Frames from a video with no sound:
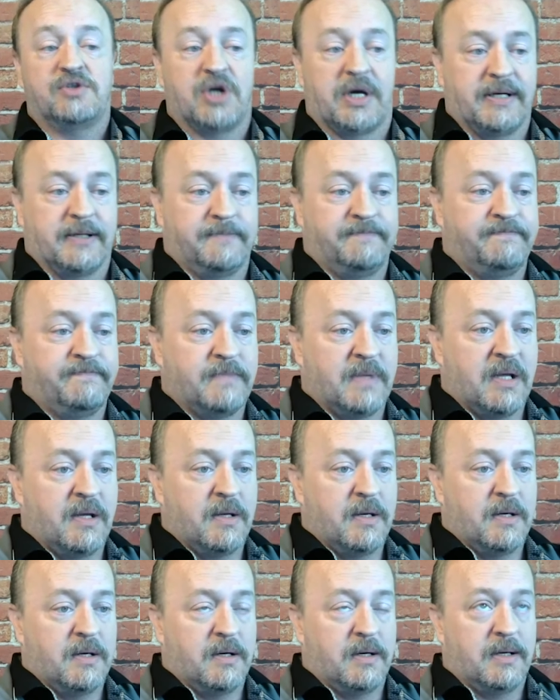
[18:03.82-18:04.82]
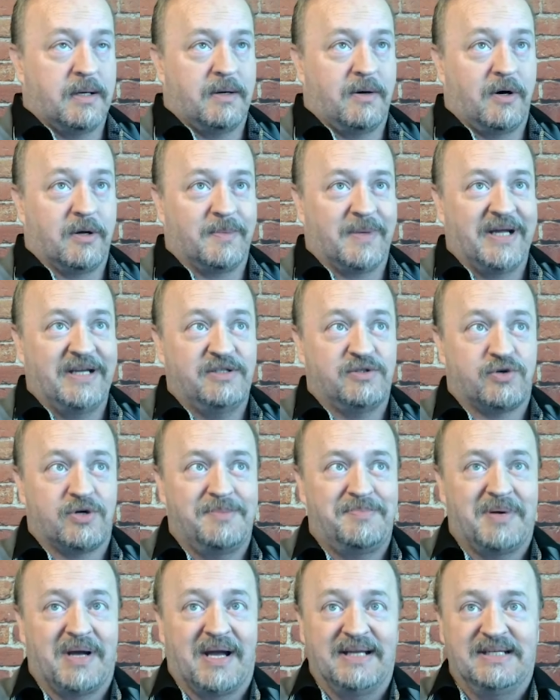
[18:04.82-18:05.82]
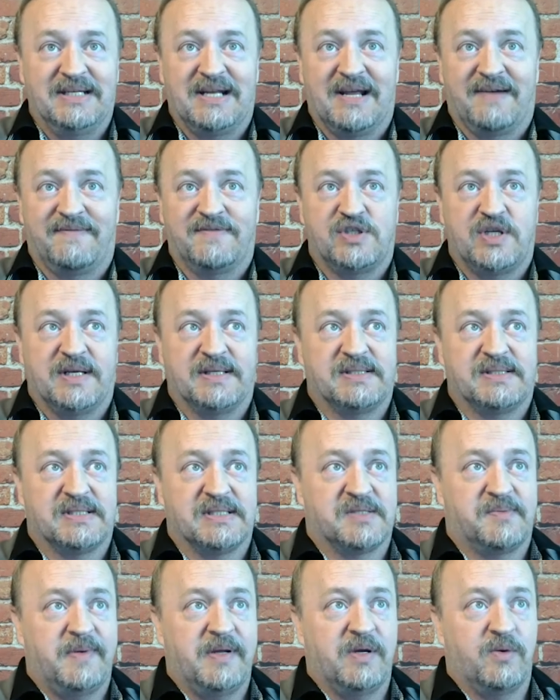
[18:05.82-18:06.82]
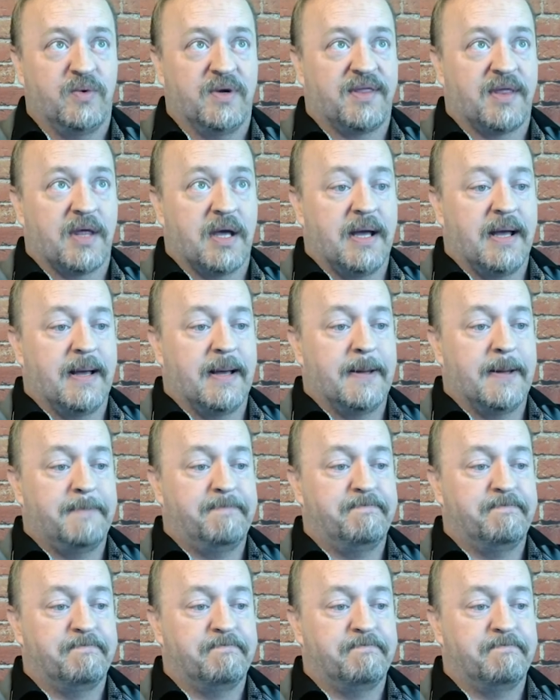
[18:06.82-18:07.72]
China. Uh, on my trip, I did have a chance to speak with uh,